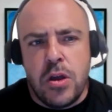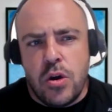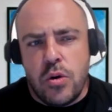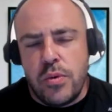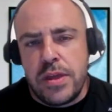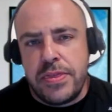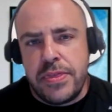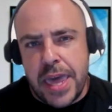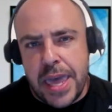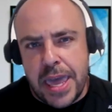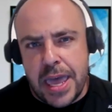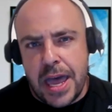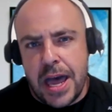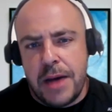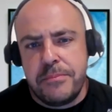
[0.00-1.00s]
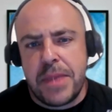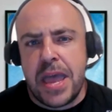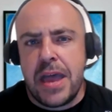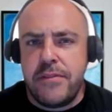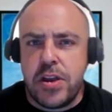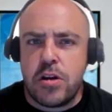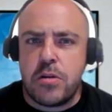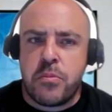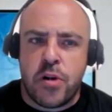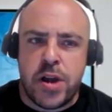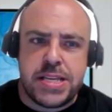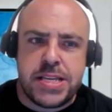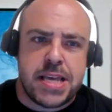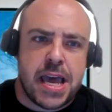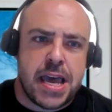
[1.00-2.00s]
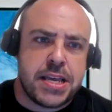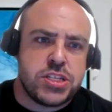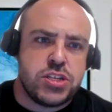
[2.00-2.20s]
with a um, heavier price tag.